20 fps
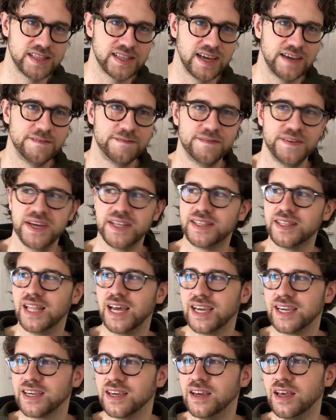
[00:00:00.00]
I felt
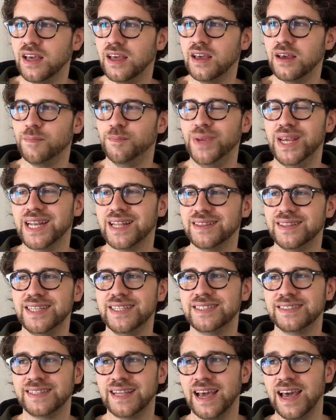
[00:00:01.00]
like Milan
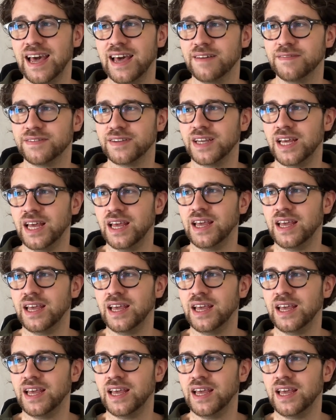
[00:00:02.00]
didn't have